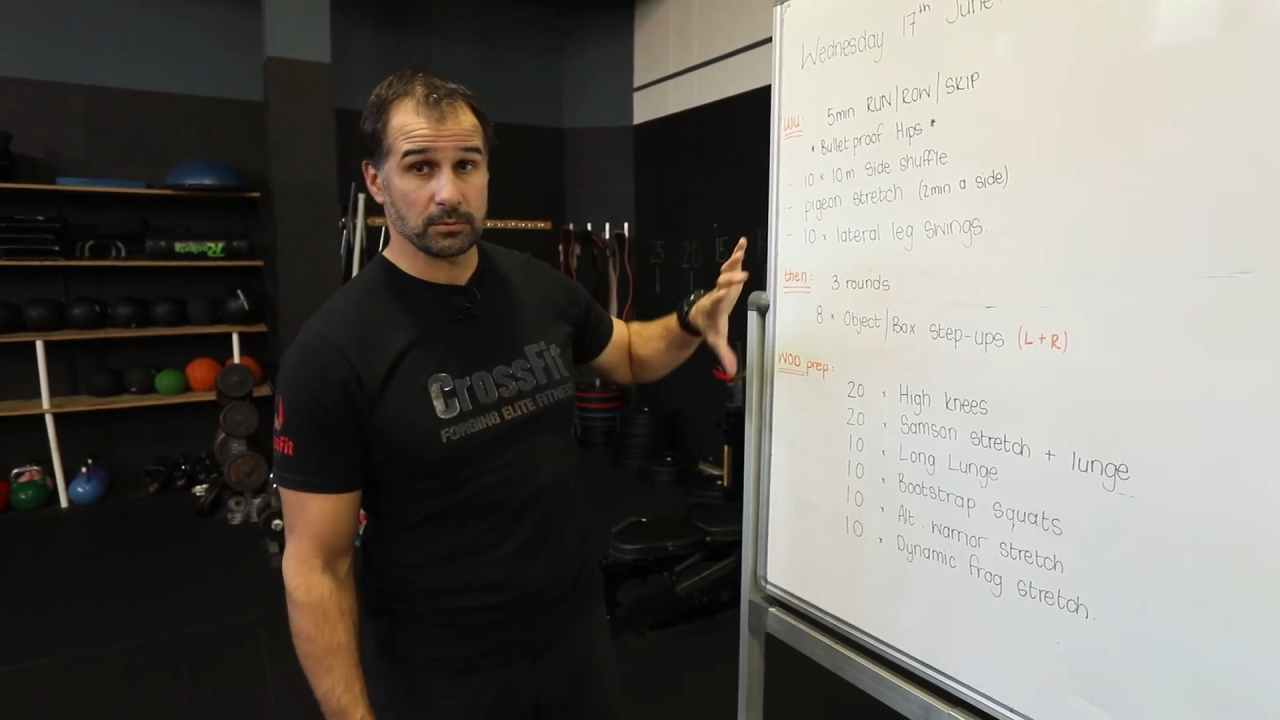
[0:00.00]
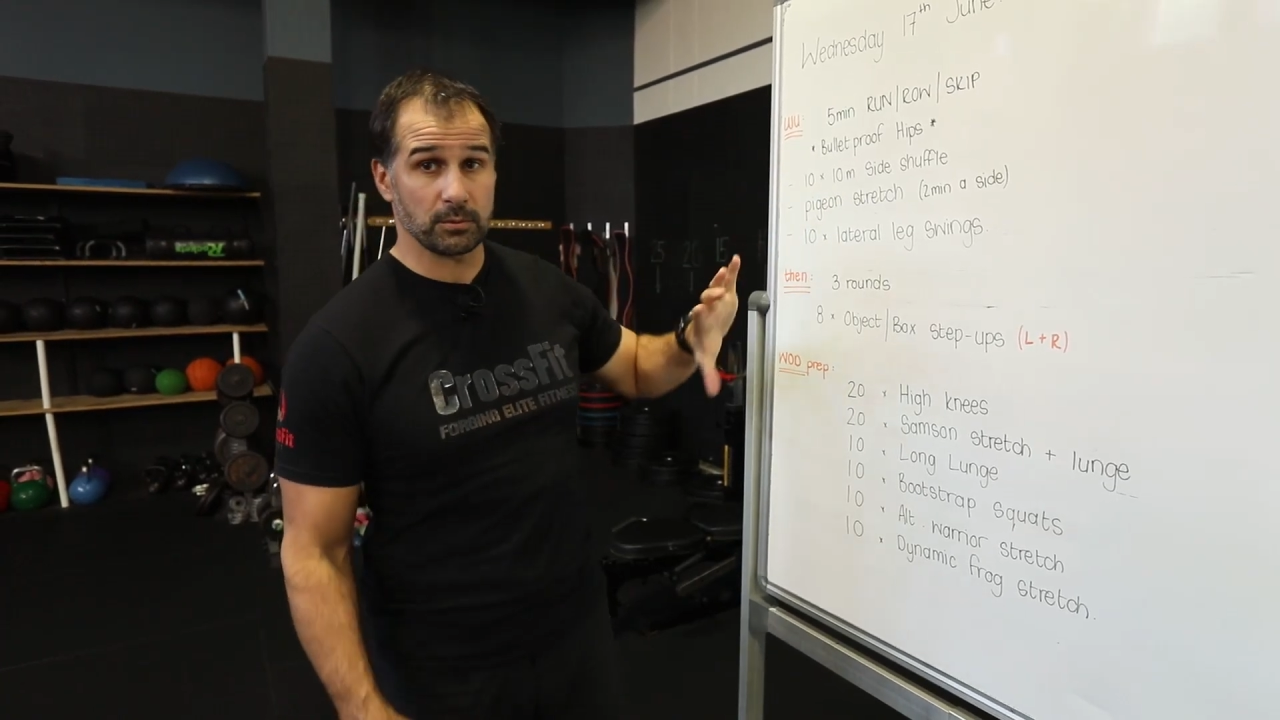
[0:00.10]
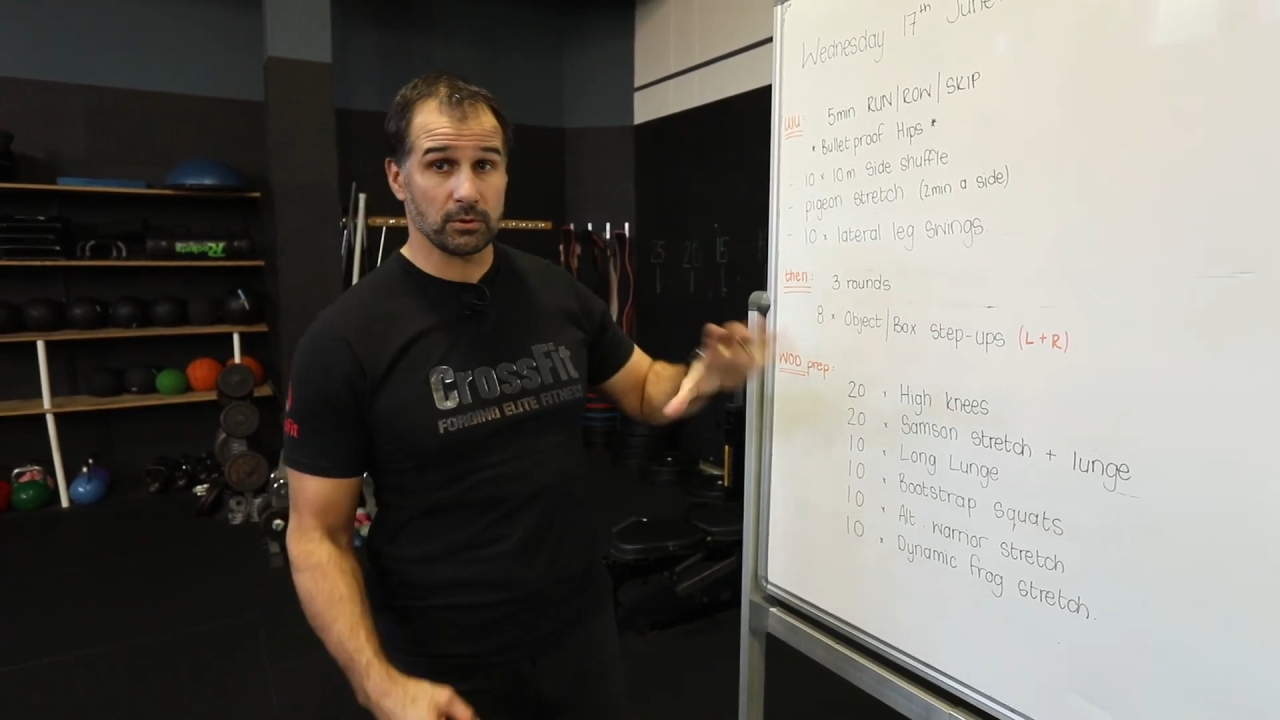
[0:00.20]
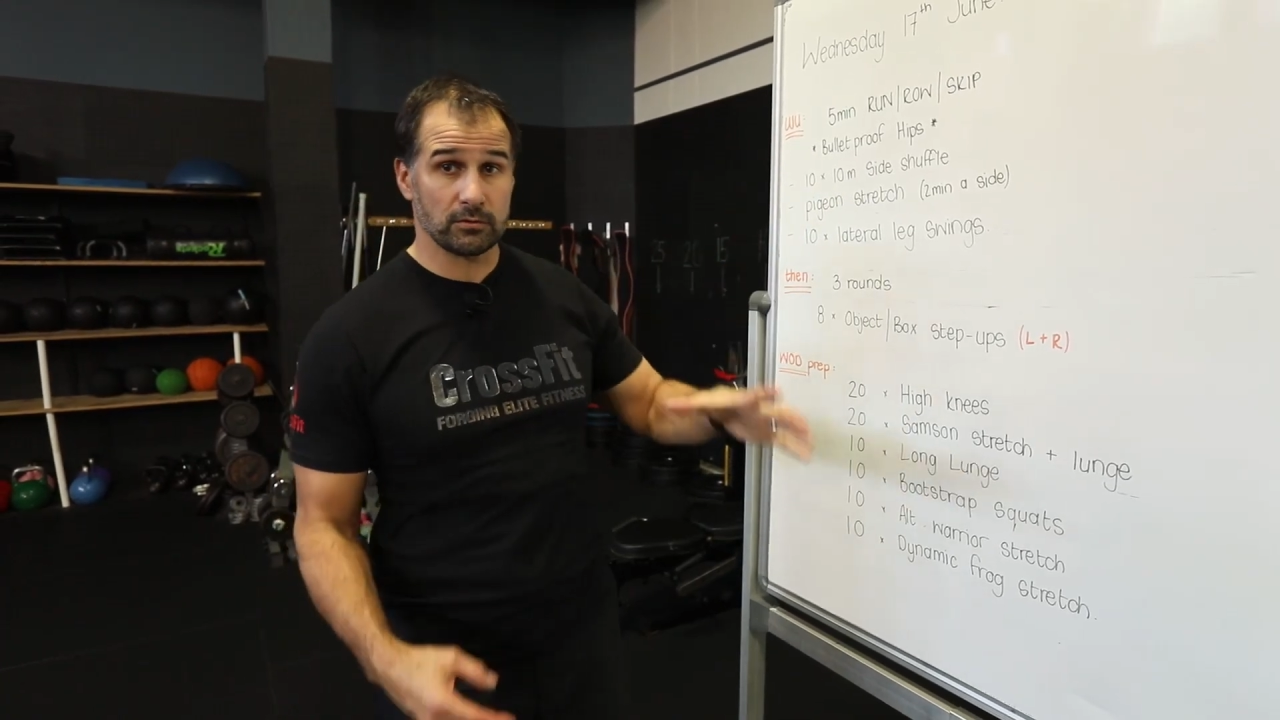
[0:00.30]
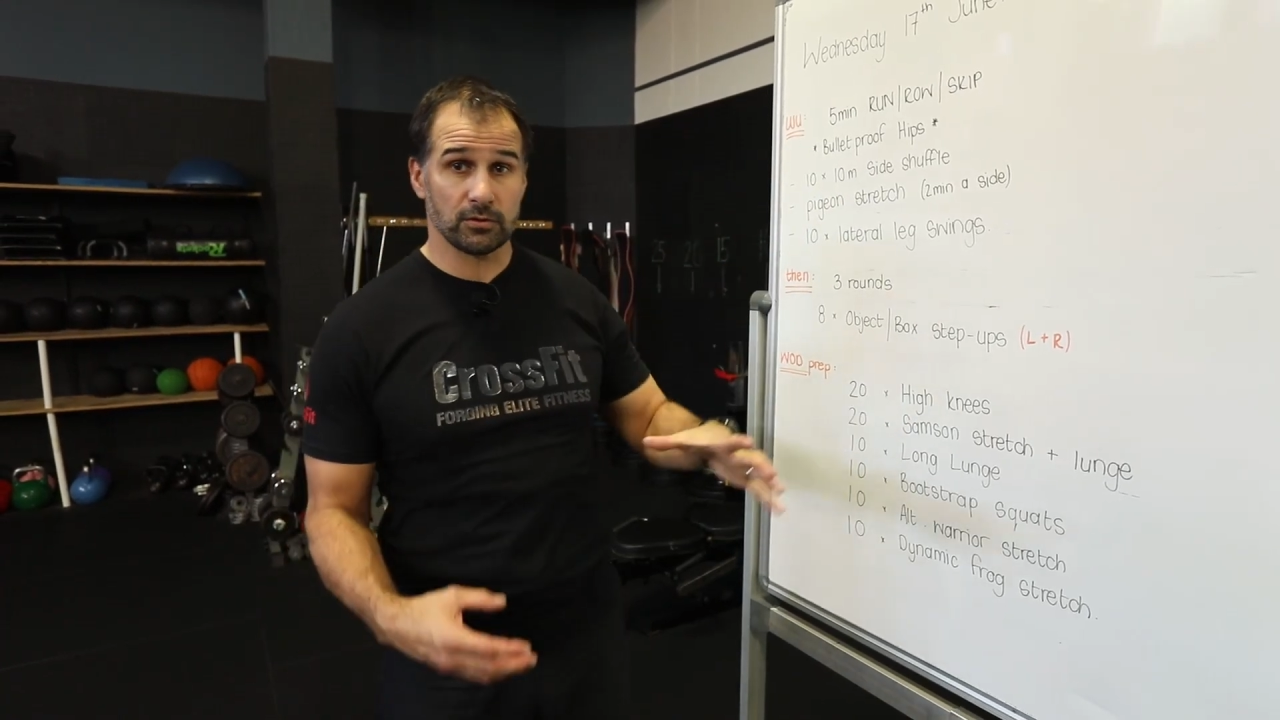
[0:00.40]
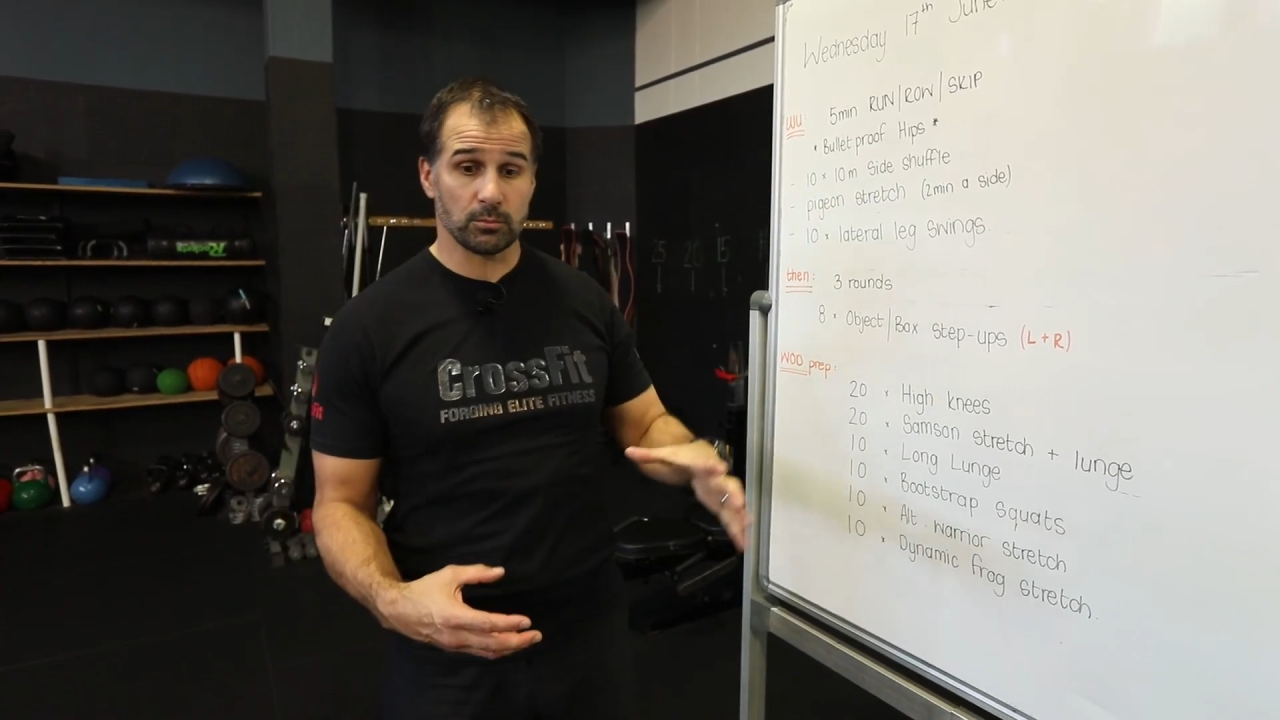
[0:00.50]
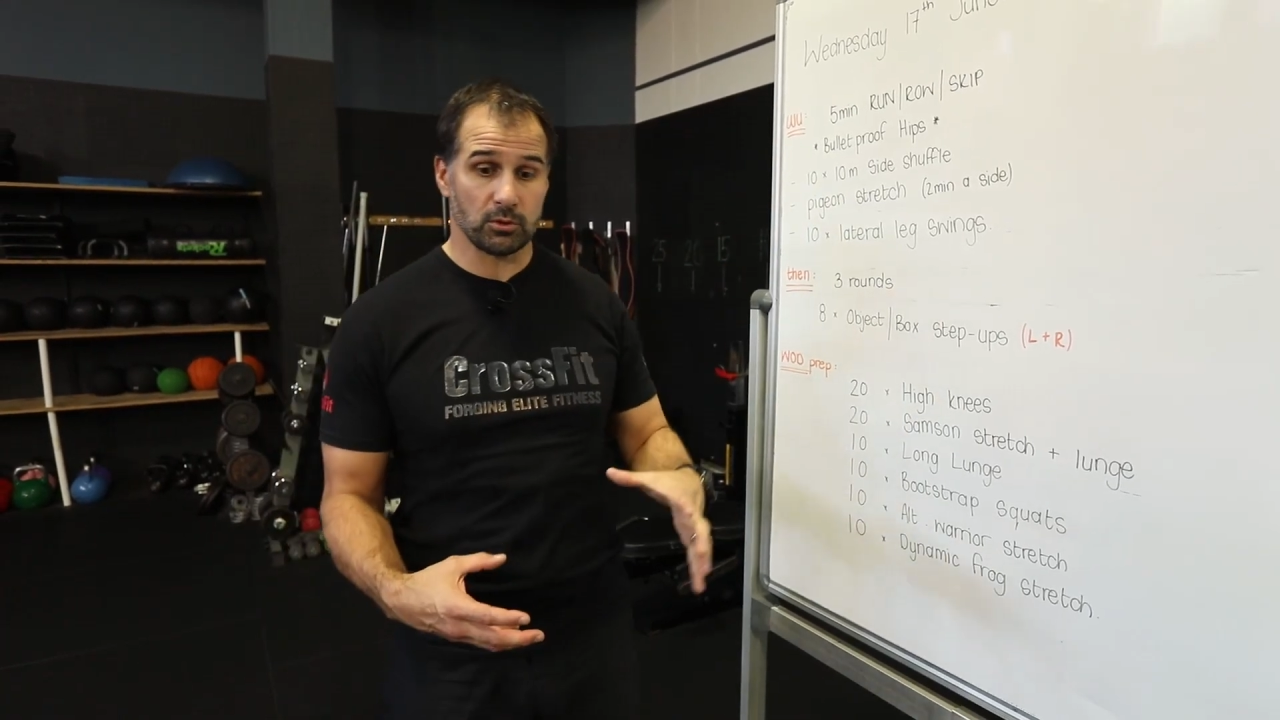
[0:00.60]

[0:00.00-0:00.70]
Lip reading: What we're looking for the